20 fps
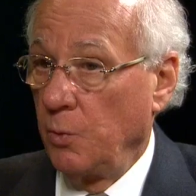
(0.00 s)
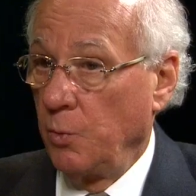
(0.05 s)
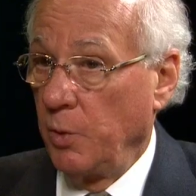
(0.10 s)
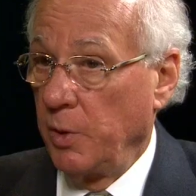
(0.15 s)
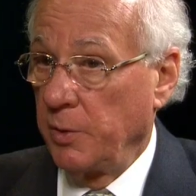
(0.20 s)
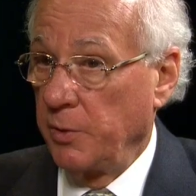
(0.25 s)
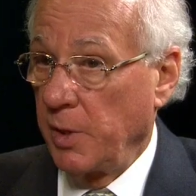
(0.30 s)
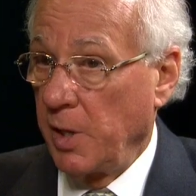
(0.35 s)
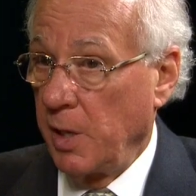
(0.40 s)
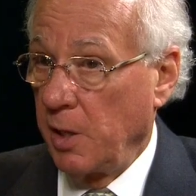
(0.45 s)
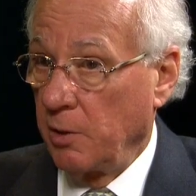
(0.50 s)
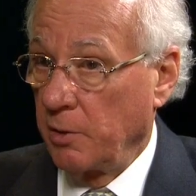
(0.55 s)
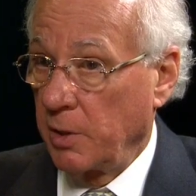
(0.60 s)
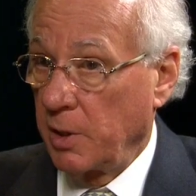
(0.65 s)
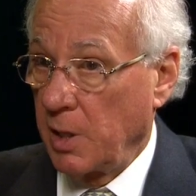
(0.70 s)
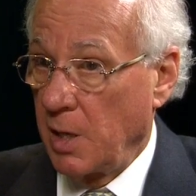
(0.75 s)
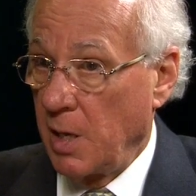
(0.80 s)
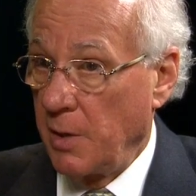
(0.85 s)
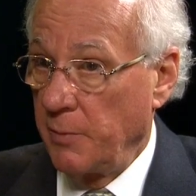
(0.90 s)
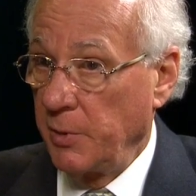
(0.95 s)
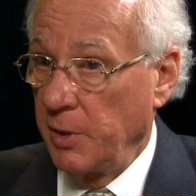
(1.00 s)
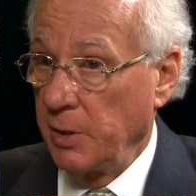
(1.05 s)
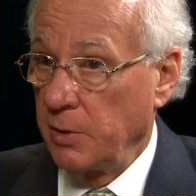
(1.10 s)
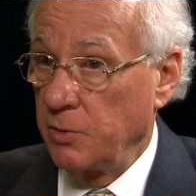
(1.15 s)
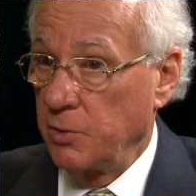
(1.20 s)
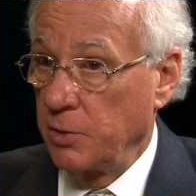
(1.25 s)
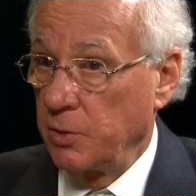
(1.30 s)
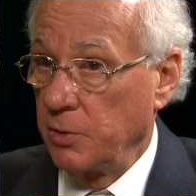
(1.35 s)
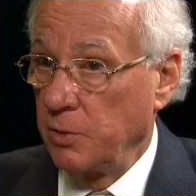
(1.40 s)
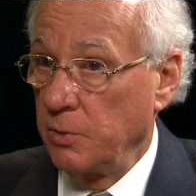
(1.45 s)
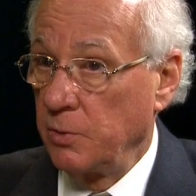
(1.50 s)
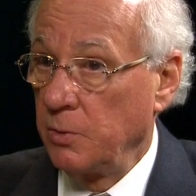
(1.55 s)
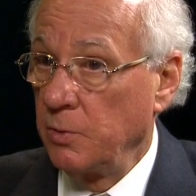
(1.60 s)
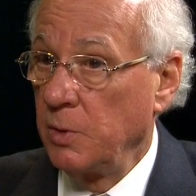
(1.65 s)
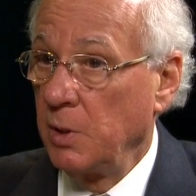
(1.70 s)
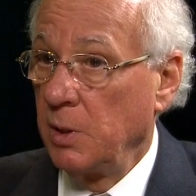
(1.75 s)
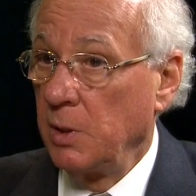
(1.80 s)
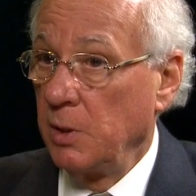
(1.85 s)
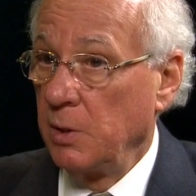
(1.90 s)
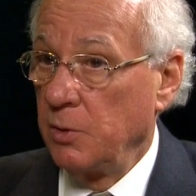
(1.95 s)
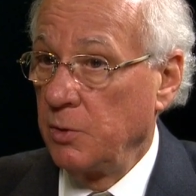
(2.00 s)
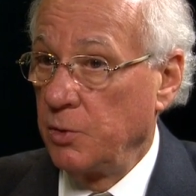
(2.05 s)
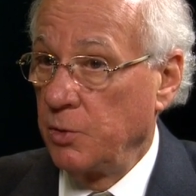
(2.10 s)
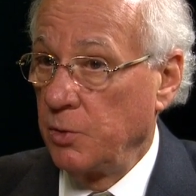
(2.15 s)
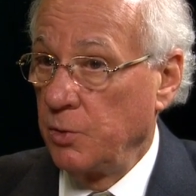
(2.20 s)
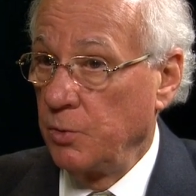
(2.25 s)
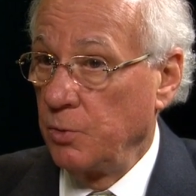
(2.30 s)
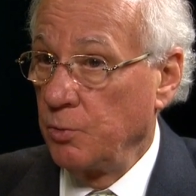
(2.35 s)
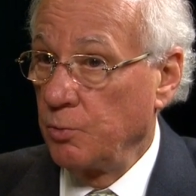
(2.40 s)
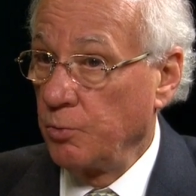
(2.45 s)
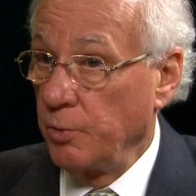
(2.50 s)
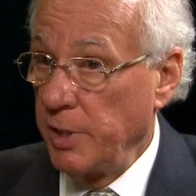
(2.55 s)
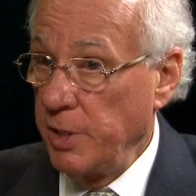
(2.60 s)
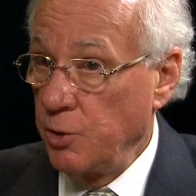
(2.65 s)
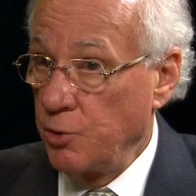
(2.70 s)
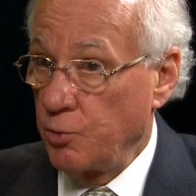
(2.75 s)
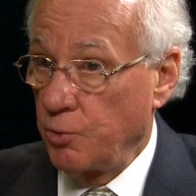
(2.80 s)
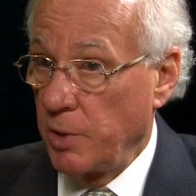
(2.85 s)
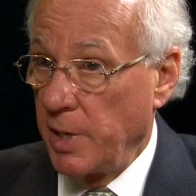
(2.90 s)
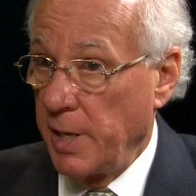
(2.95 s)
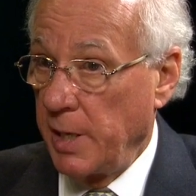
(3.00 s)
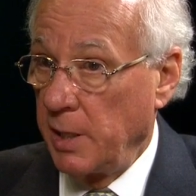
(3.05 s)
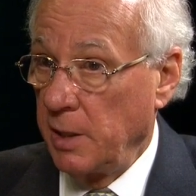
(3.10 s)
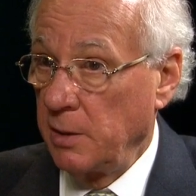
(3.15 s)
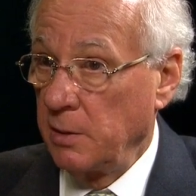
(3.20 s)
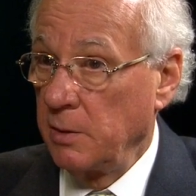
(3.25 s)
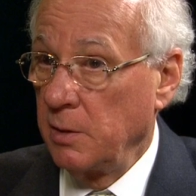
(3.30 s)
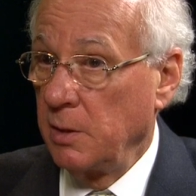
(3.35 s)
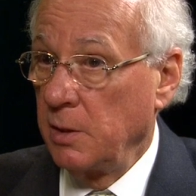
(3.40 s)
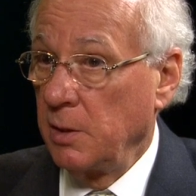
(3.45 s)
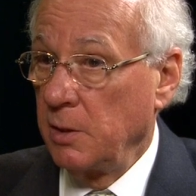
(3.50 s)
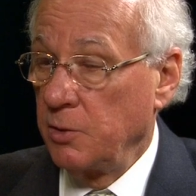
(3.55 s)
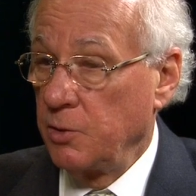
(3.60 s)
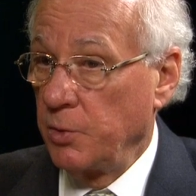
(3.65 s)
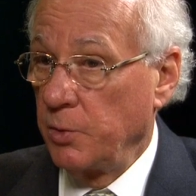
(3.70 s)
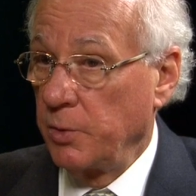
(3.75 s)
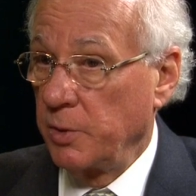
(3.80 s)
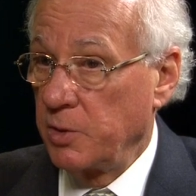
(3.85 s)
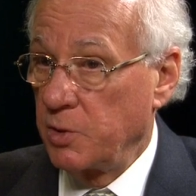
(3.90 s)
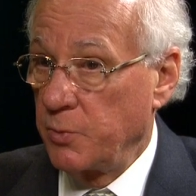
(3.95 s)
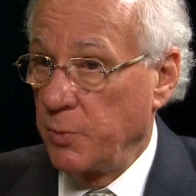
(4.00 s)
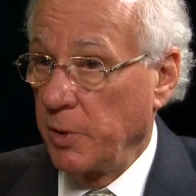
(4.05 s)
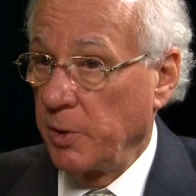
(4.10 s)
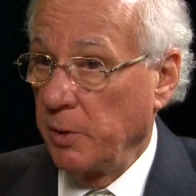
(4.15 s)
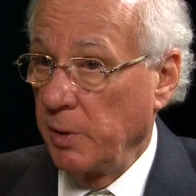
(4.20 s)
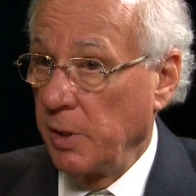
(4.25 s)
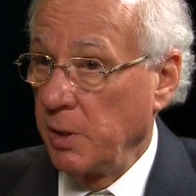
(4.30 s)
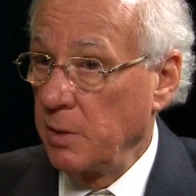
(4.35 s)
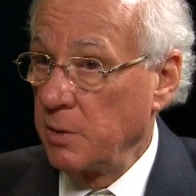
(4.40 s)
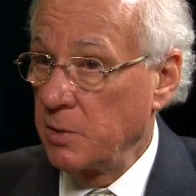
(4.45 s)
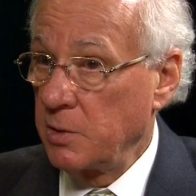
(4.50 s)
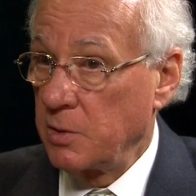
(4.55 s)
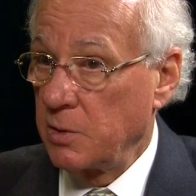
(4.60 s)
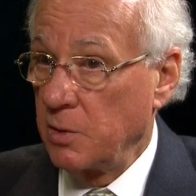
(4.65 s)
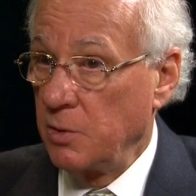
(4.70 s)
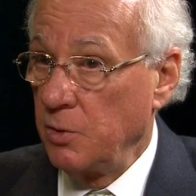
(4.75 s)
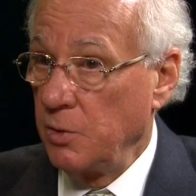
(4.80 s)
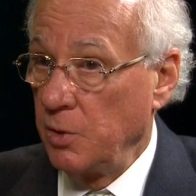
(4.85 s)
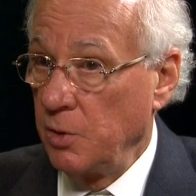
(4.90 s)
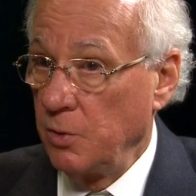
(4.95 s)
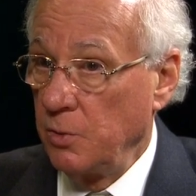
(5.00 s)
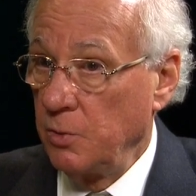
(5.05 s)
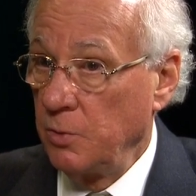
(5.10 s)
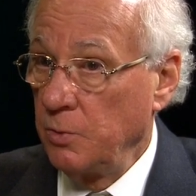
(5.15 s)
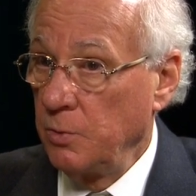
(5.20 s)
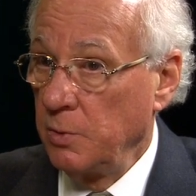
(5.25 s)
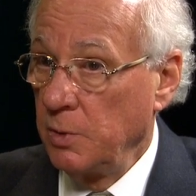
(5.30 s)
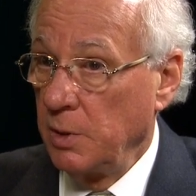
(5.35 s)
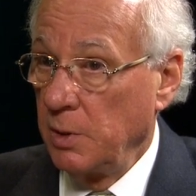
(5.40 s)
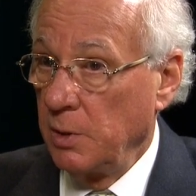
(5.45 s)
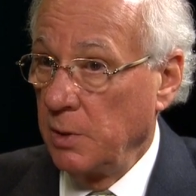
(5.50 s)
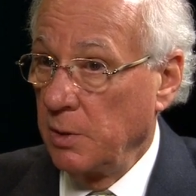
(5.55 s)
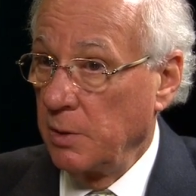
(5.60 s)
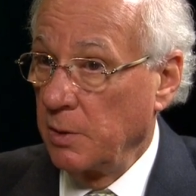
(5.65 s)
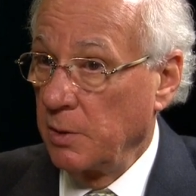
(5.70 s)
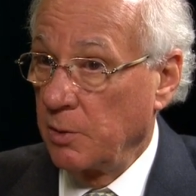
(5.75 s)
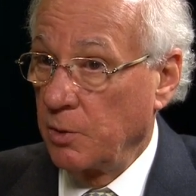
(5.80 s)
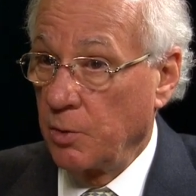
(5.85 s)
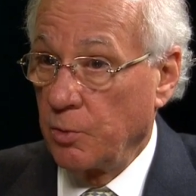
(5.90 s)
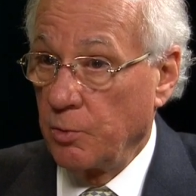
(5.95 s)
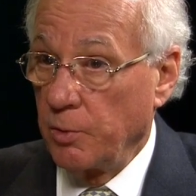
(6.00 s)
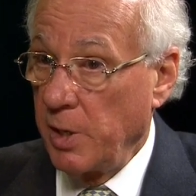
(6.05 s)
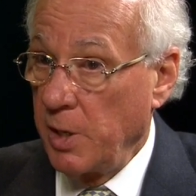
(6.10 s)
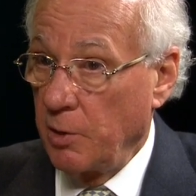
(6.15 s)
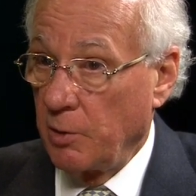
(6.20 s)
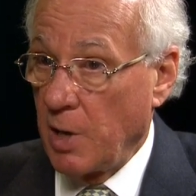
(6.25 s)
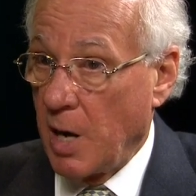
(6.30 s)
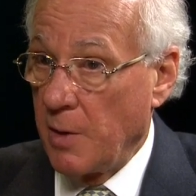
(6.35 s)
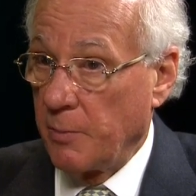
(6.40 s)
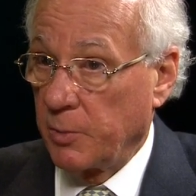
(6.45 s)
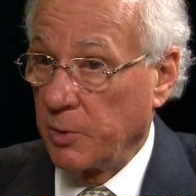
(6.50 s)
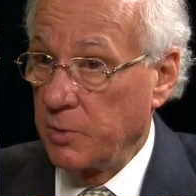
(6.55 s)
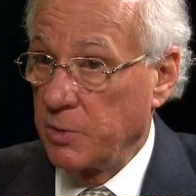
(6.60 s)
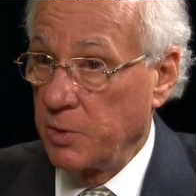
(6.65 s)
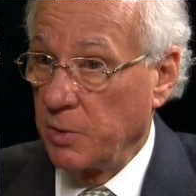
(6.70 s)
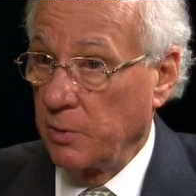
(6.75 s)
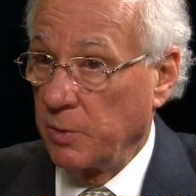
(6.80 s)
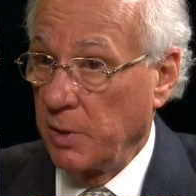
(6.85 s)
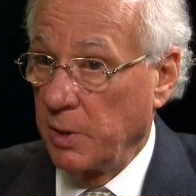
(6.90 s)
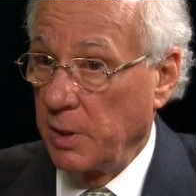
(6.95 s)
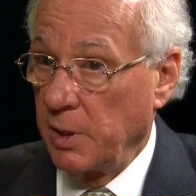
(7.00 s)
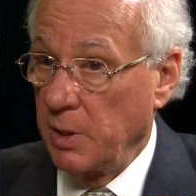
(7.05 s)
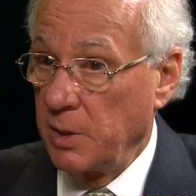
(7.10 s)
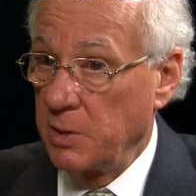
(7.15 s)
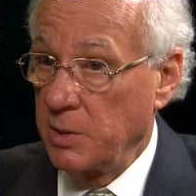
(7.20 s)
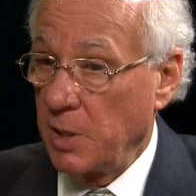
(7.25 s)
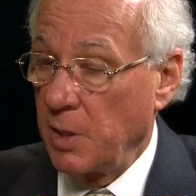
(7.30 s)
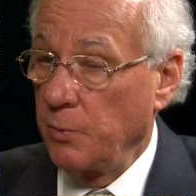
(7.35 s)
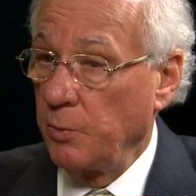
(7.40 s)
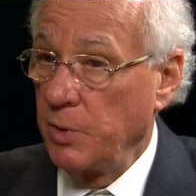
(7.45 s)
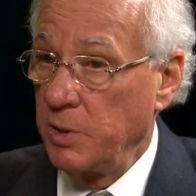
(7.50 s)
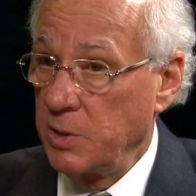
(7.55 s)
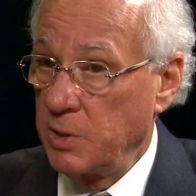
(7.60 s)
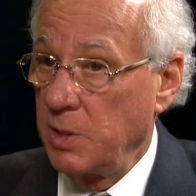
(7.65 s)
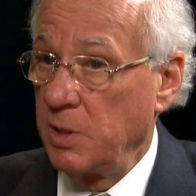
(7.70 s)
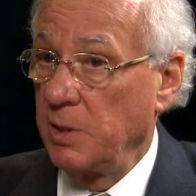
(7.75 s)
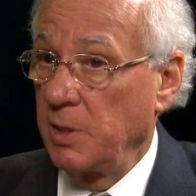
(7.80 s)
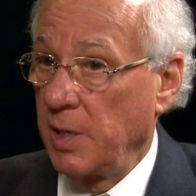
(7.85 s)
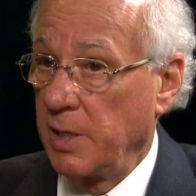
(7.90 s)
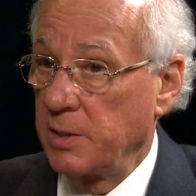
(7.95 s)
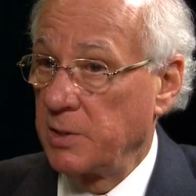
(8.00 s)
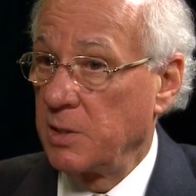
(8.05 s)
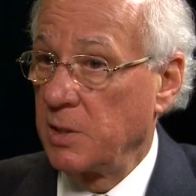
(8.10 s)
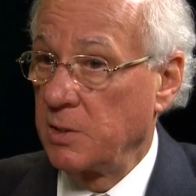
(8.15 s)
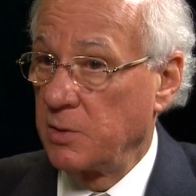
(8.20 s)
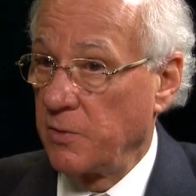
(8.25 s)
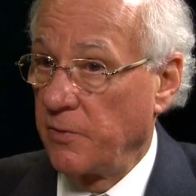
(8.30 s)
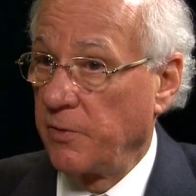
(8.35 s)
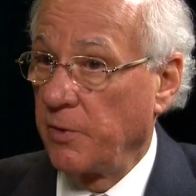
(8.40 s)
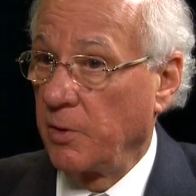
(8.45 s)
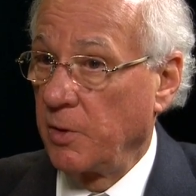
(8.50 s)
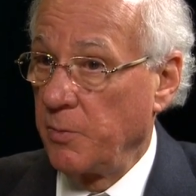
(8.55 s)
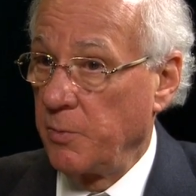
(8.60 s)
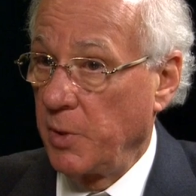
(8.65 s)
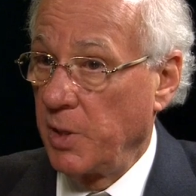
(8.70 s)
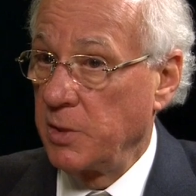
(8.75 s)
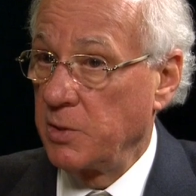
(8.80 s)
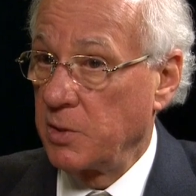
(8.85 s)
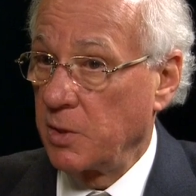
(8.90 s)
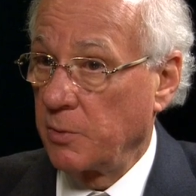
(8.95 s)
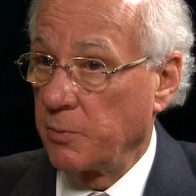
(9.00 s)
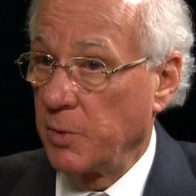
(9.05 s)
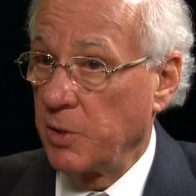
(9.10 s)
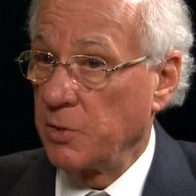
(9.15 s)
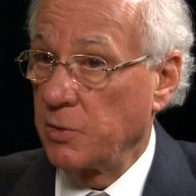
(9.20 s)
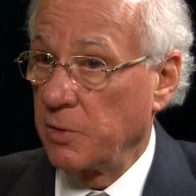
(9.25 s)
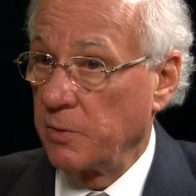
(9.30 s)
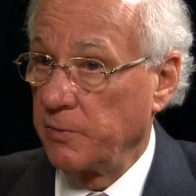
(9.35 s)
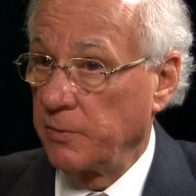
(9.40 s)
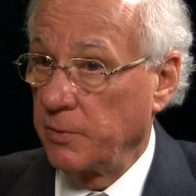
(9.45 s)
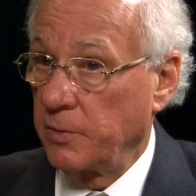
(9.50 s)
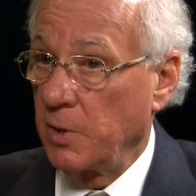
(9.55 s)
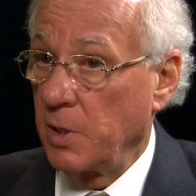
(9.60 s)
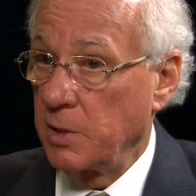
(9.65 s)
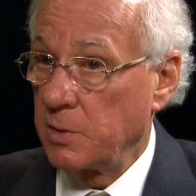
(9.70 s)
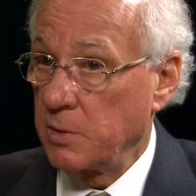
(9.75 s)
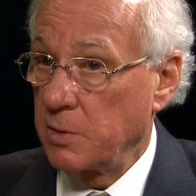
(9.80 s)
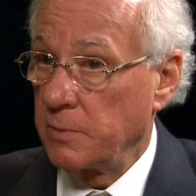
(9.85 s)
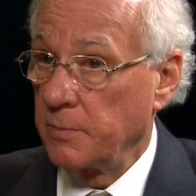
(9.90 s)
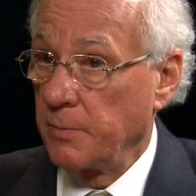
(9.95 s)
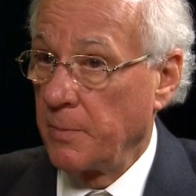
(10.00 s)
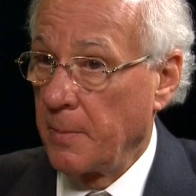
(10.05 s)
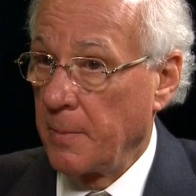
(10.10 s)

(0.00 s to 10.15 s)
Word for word: where they are coming to to retrain, to experience new career opportunities, and we see this as a very basic mission for us.